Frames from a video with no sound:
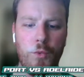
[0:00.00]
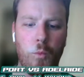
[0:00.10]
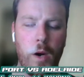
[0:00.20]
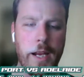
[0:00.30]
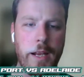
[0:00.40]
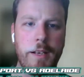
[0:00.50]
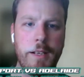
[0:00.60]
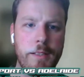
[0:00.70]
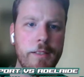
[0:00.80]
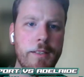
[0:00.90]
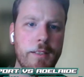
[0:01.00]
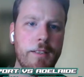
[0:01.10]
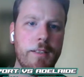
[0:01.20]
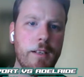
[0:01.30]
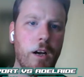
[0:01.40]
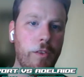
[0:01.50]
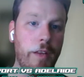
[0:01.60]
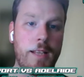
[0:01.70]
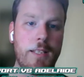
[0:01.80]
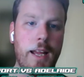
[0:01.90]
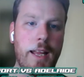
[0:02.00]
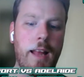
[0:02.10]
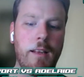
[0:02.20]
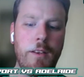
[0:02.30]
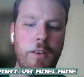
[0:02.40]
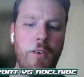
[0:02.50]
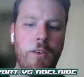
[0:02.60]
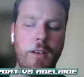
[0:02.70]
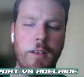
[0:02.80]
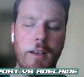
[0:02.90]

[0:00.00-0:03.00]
week on the SA calendar, and